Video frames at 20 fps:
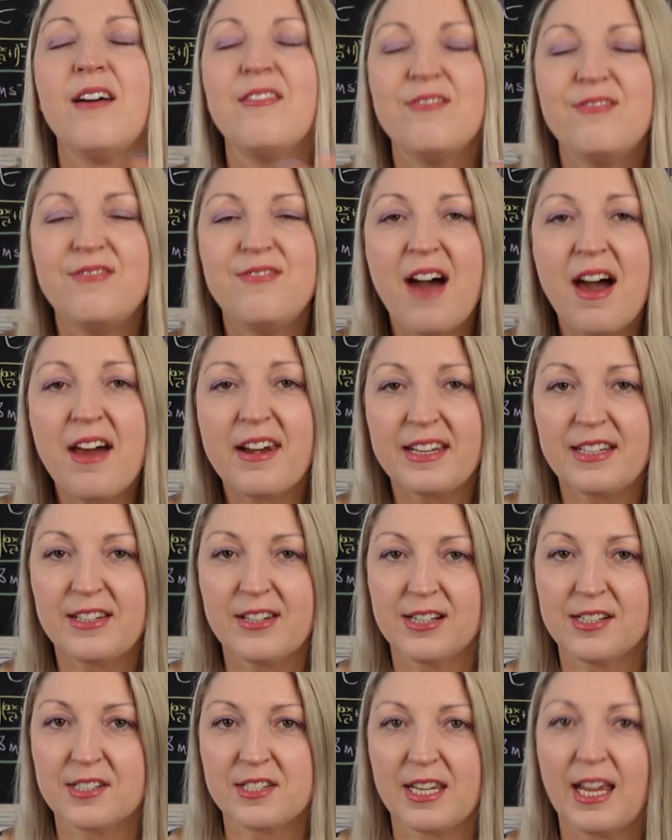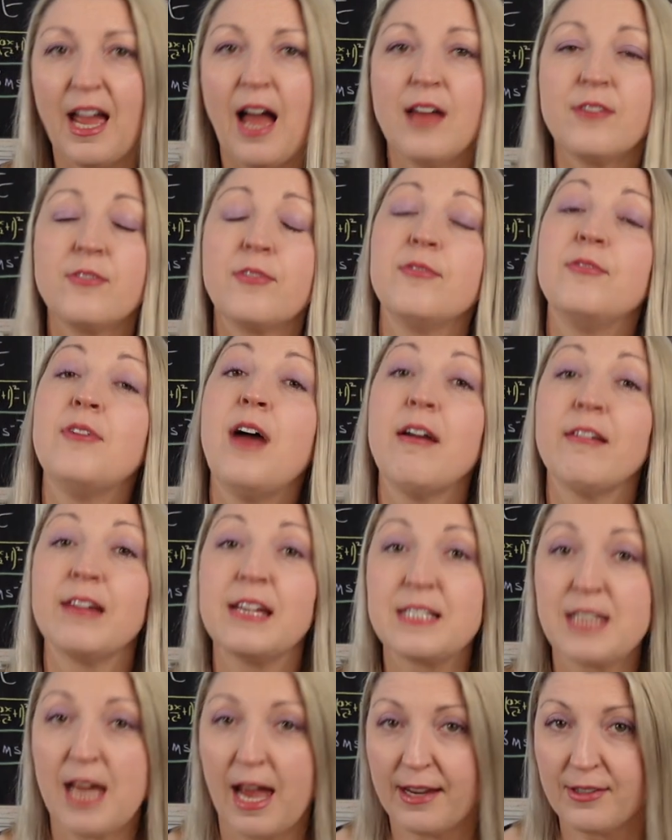very nerdy and
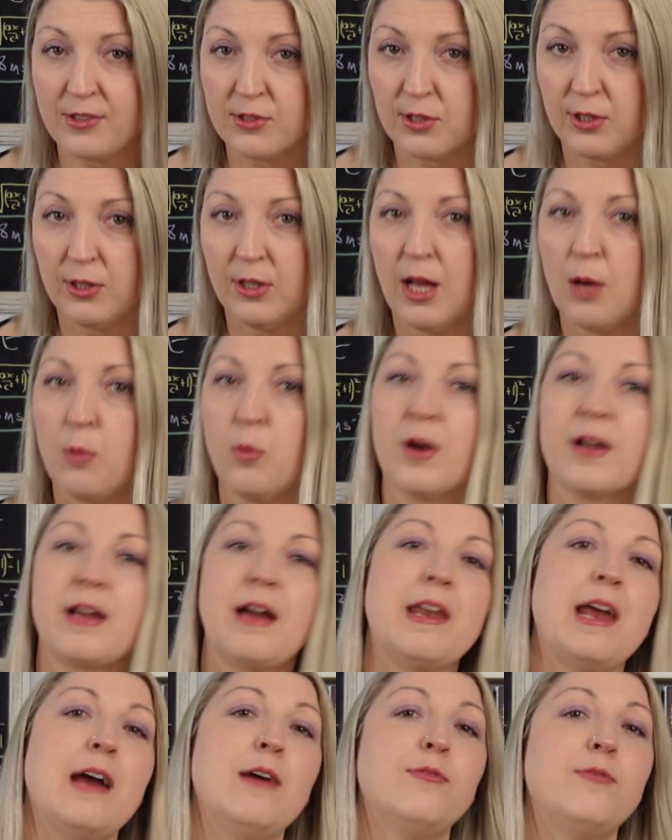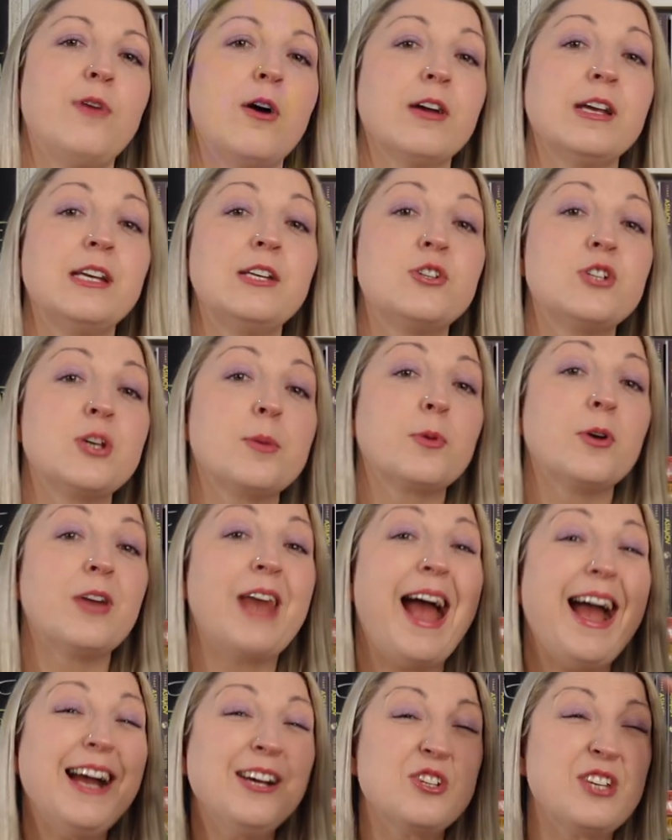very technical and work out how far each ship
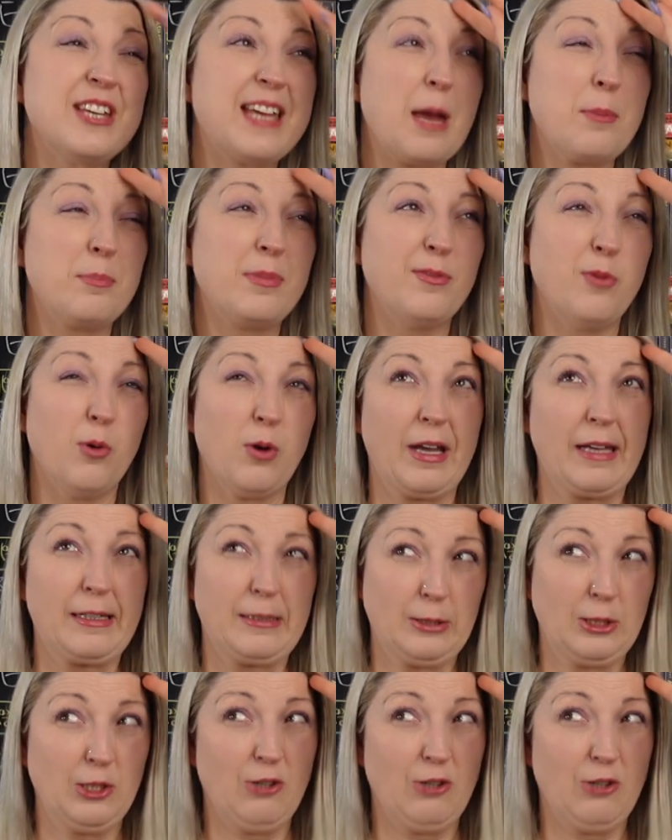could actually get before, like,